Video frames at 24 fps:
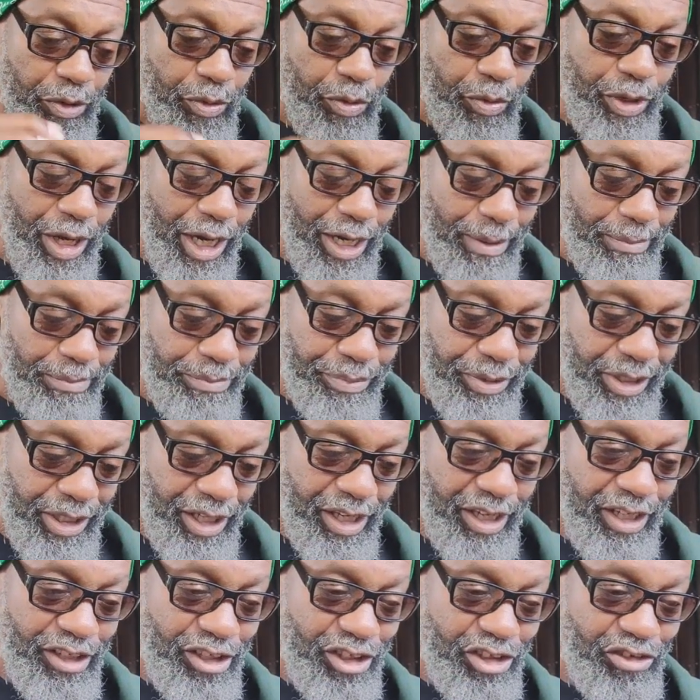You got to
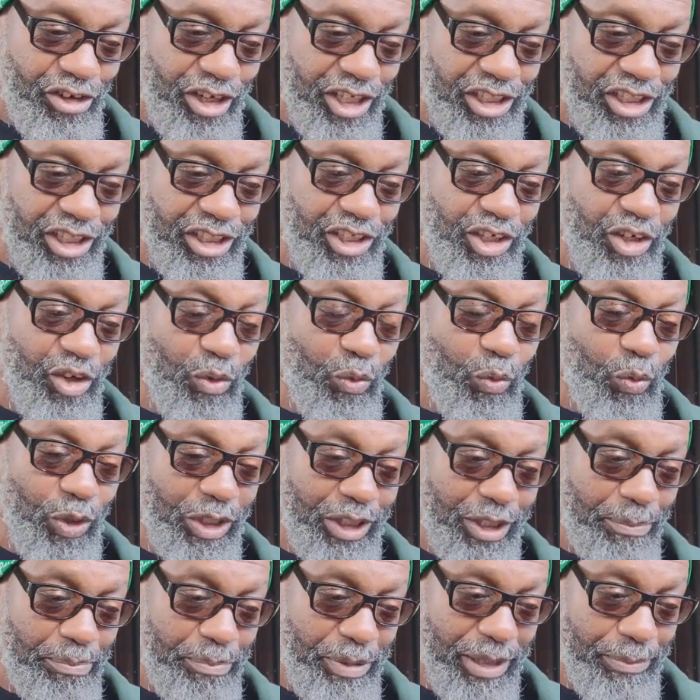be in the trenches
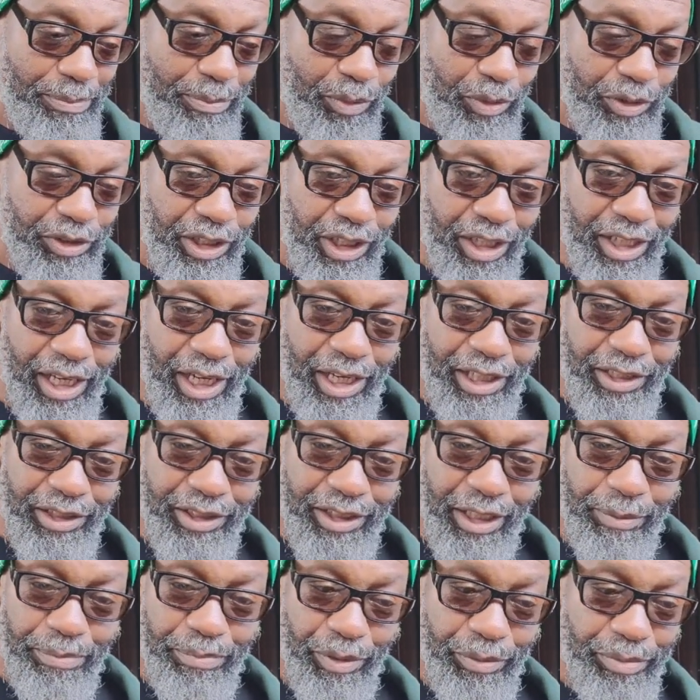with the peoples, and you
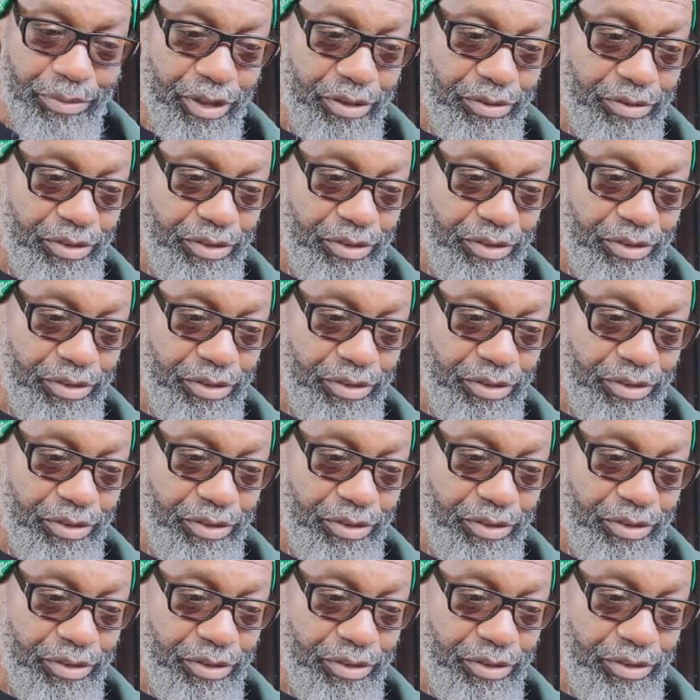say, but